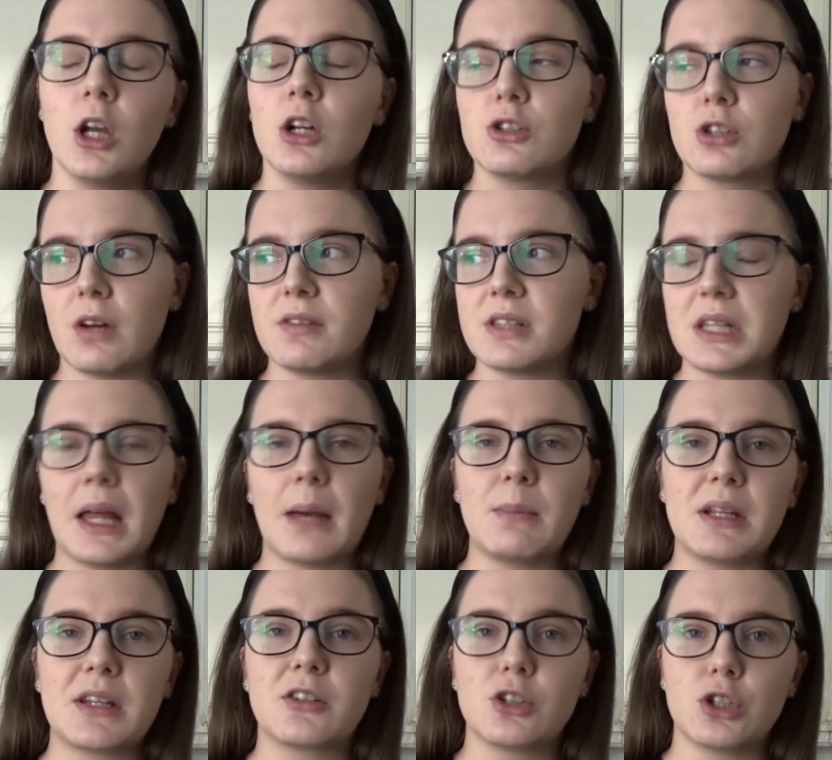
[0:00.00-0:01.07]
So obviously that
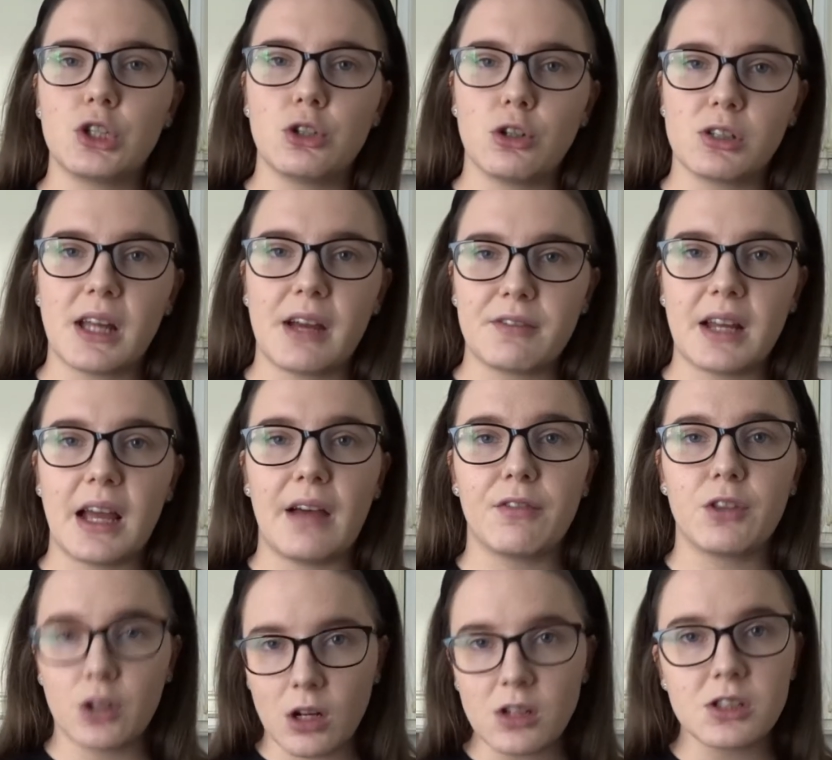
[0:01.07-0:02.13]
means that she does have to have
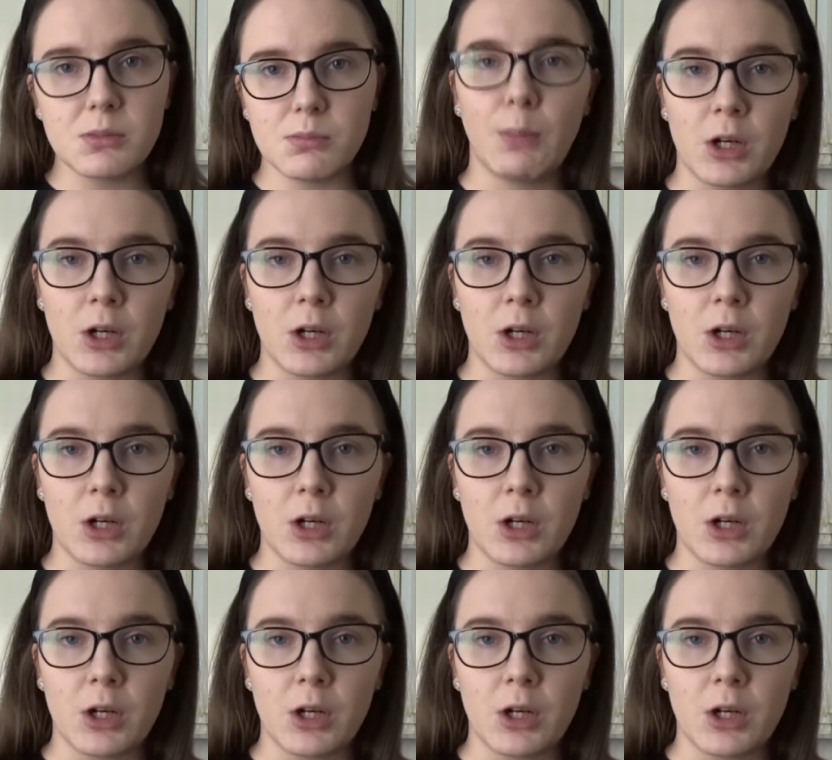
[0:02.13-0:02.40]
the constant